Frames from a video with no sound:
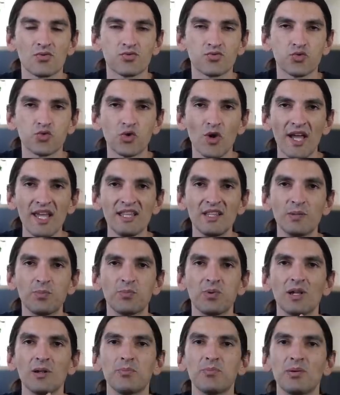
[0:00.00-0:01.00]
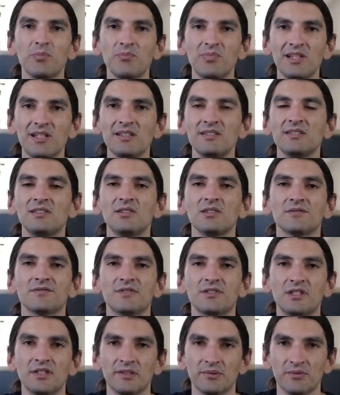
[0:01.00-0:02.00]
great palpability of
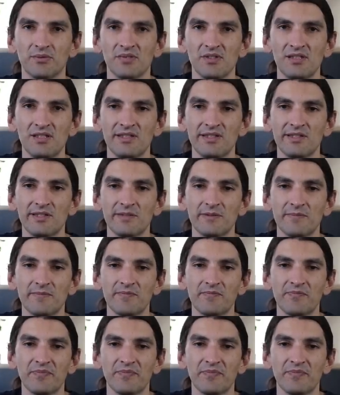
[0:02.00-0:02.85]
tones,